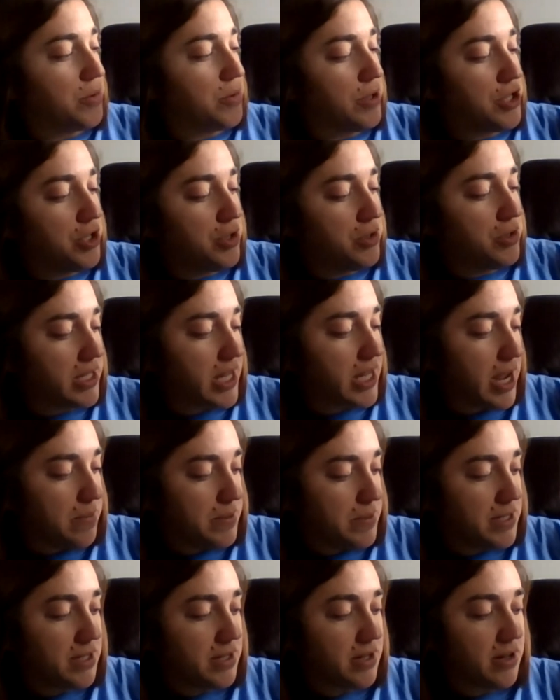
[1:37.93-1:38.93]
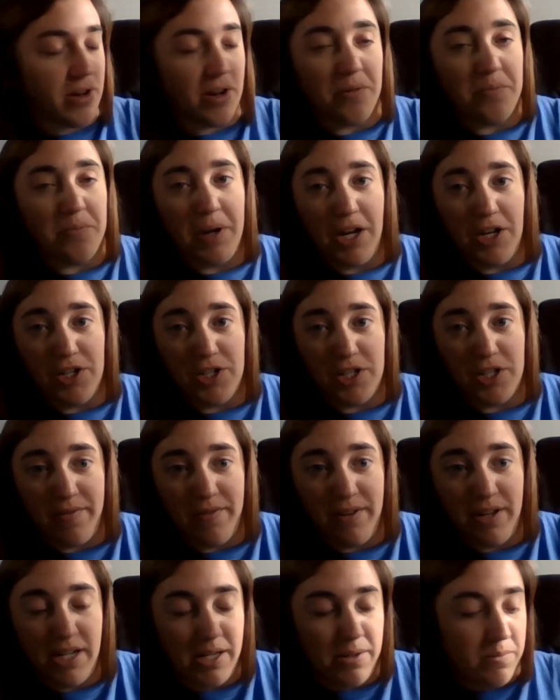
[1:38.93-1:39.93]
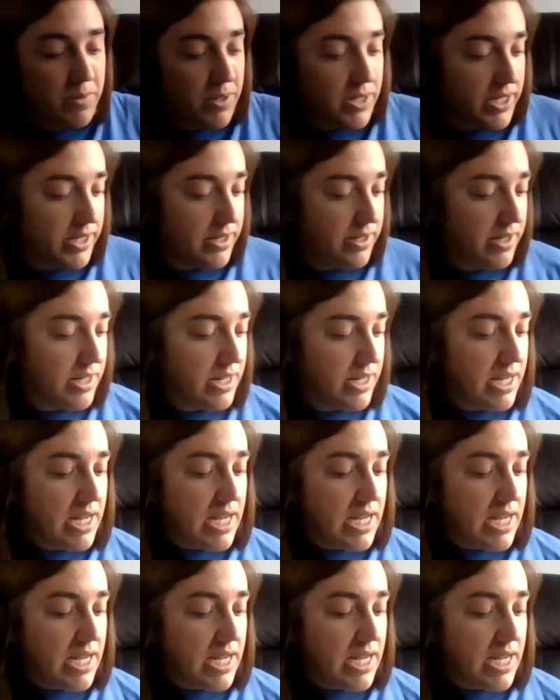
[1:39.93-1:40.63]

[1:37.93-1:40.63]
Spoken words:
which you skipped on page 71,